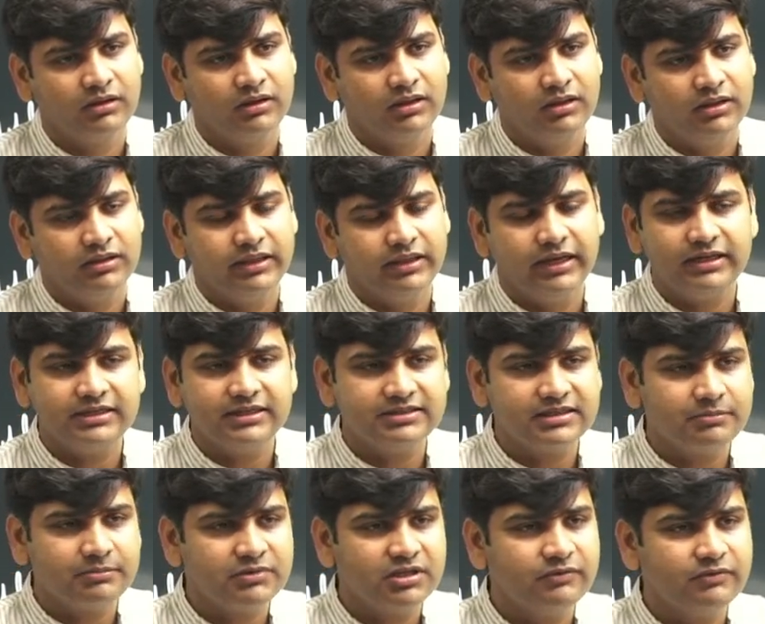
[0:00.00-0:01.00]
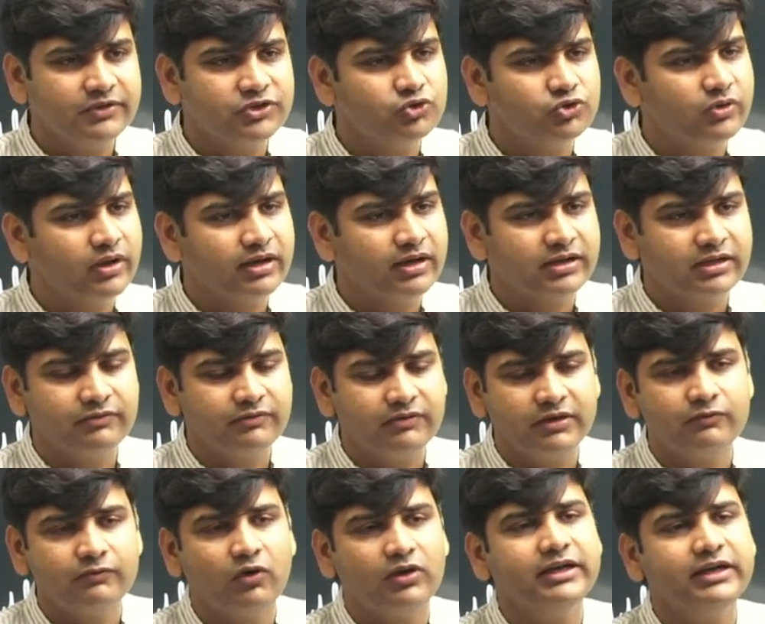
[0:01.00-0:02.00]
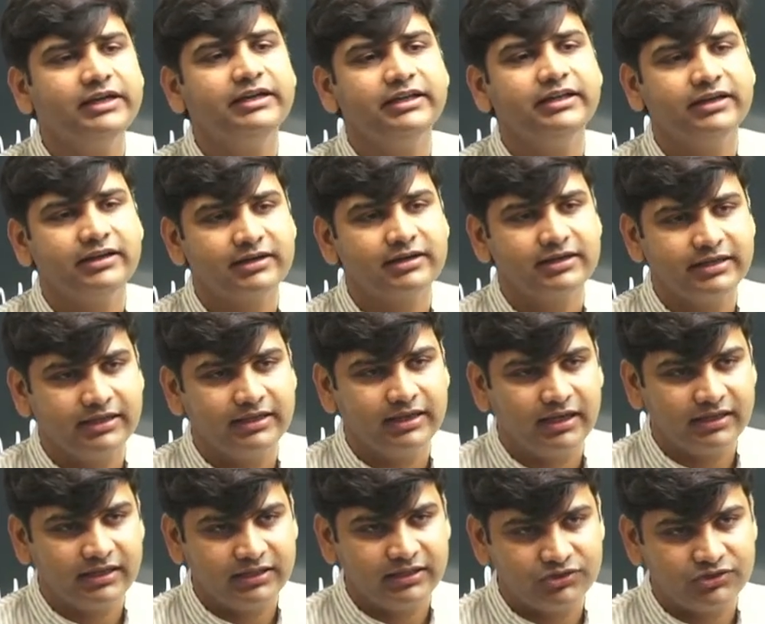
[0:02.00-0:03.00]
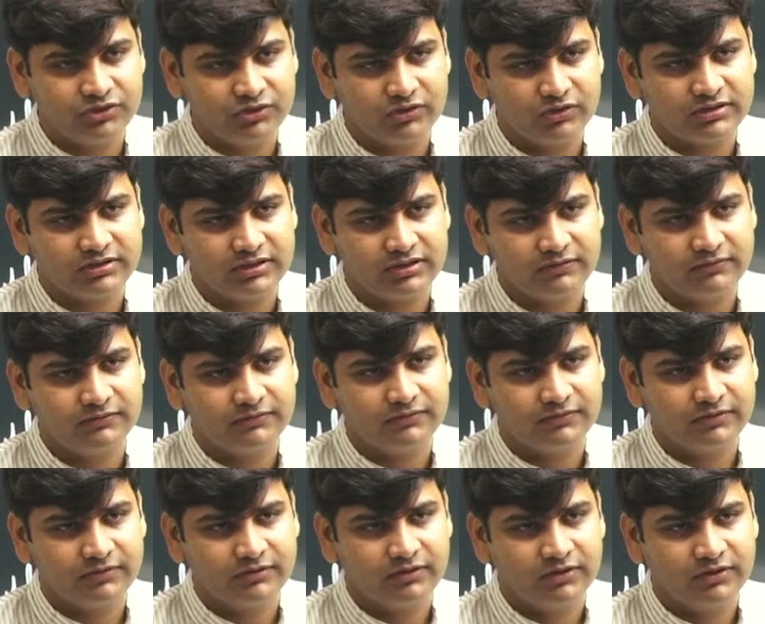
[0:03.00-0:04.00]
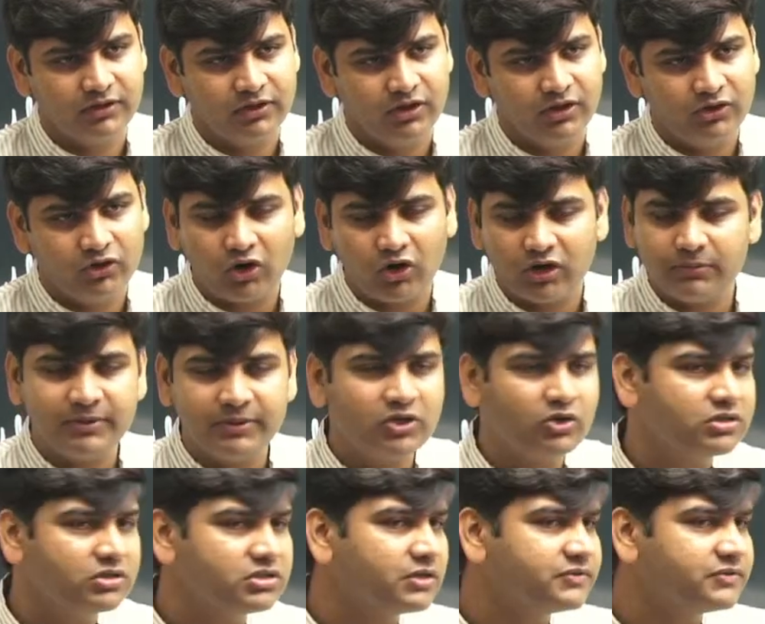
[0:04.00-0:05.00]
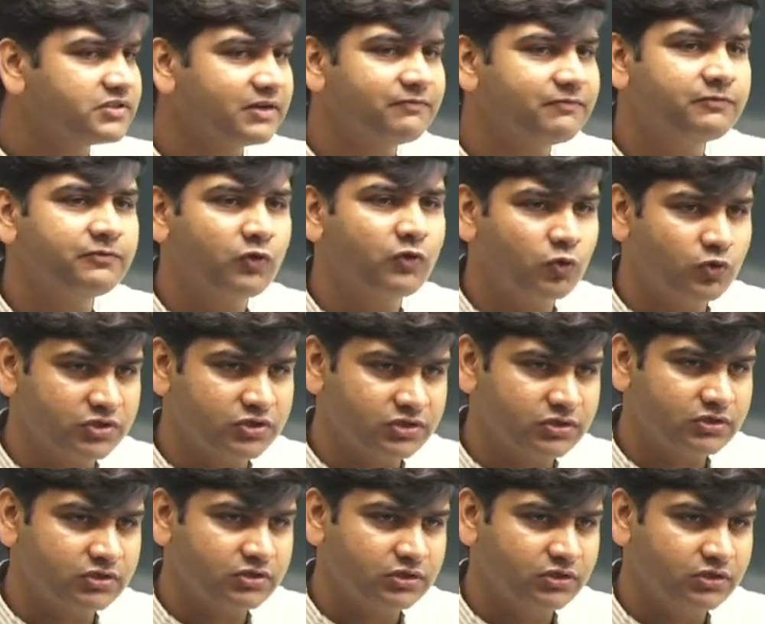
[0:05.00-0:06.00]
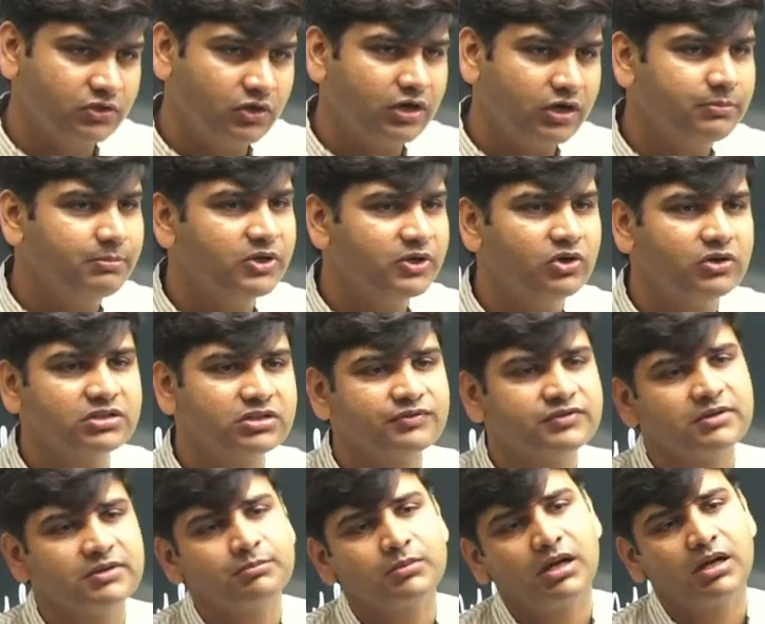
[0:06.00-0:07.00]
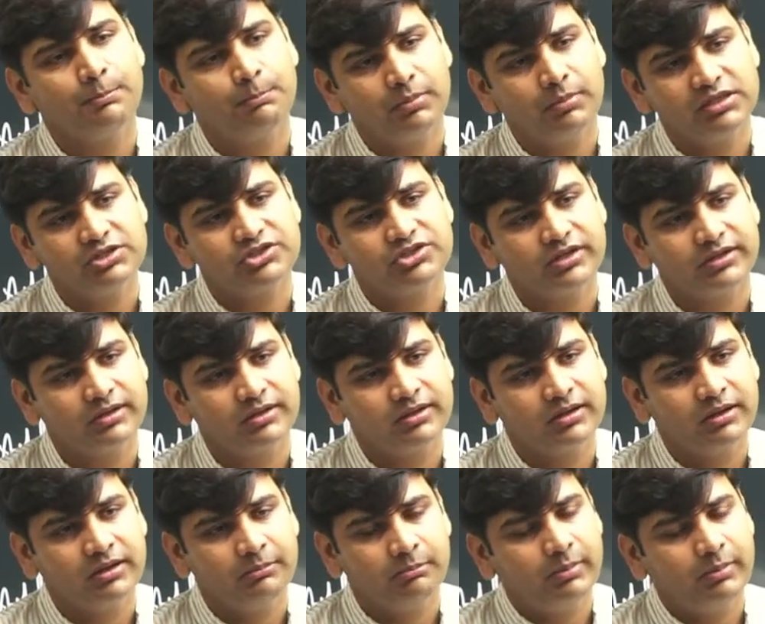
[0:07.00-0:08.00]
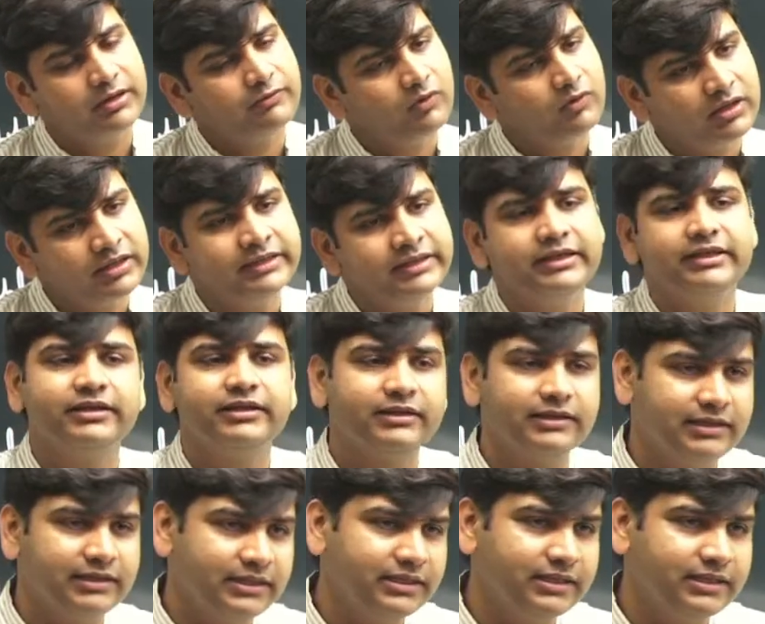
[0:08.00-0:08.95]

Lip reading: That is something which you are giving voluntarily against yourself, not because of some force, not because of some compulsion, but voluntarily.